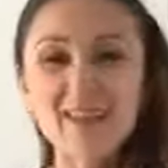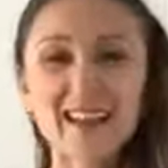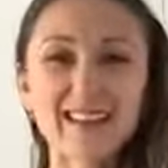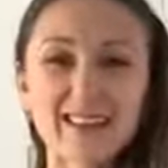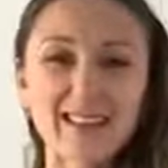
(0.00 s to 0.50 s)

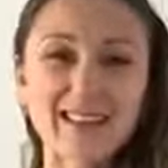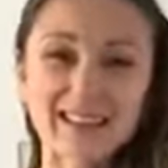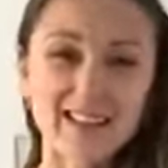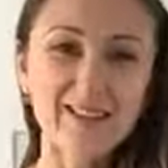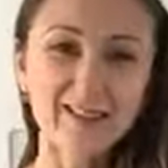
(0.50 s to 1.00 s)
So
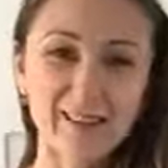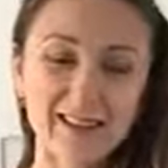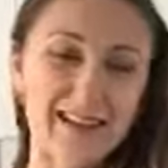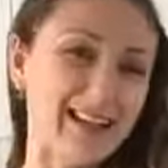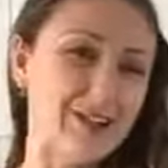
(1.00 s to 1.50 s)
essential
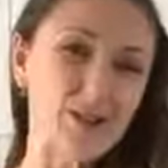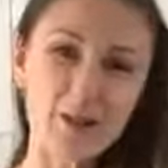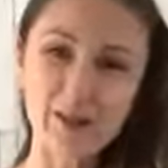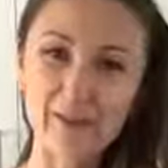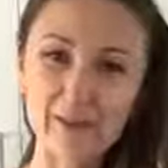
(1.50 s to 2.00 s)
oils aren't
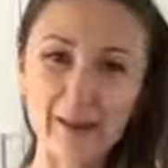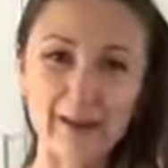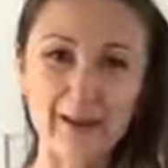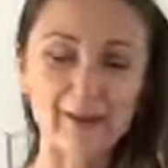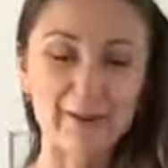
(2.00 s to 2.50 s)
new, they've been
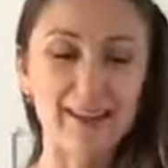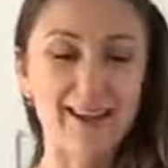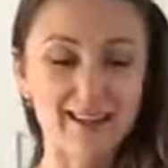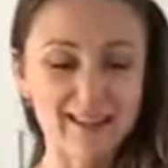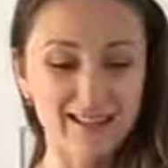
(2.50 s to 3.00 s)
around for
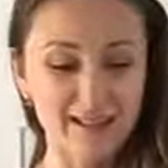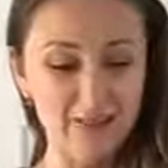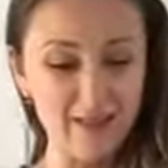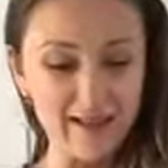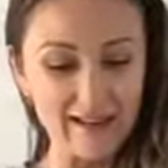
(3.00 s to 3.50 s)
thousands
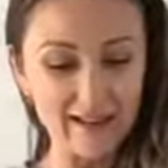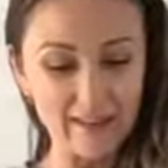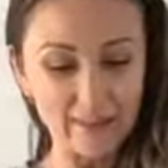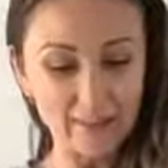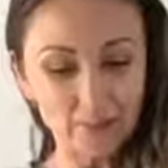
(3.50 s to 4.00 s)
of
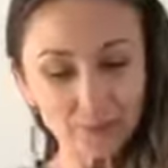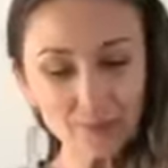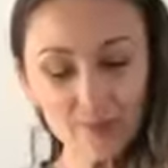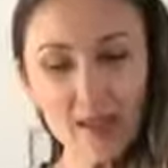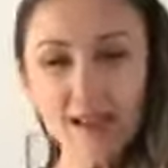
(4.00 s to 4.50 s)
years,
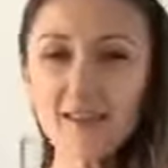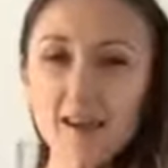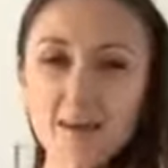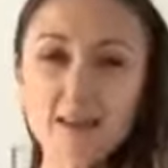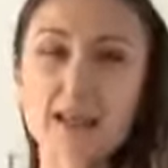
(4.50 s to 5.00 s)
and
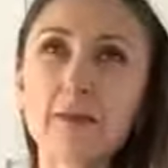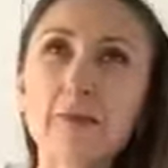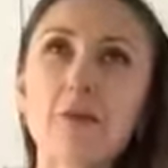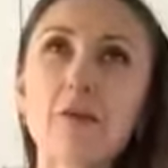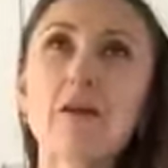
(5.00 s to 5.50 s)
like we were saying
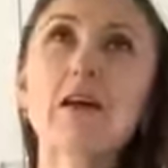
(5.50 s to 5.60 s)
before,